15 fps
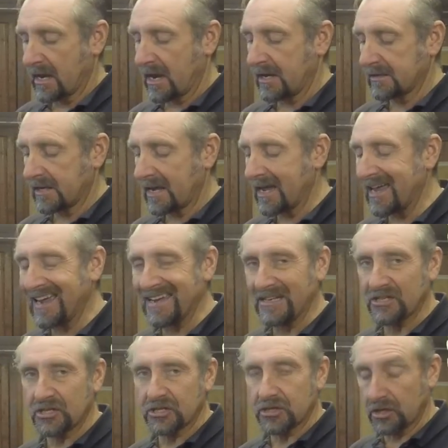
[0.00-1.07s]
and a
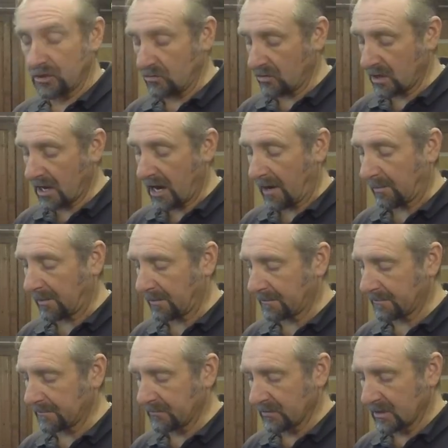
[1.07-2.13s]
H2 cap.
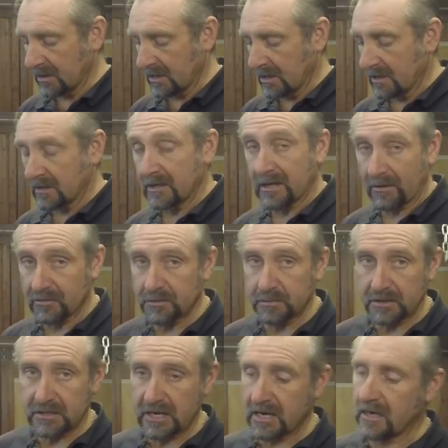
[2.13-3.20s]
Now that was
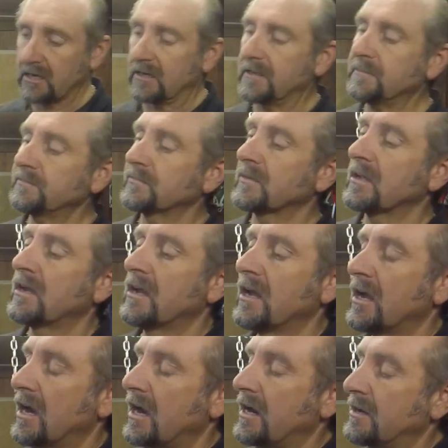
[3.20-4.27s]
particular.
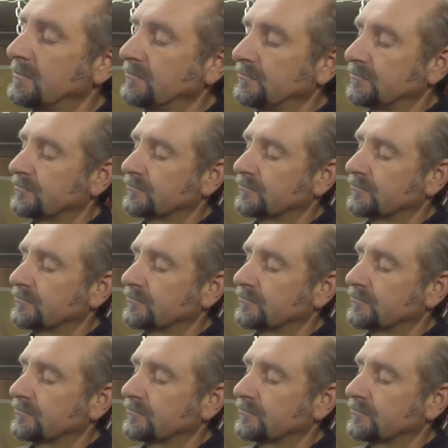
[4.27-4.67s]
On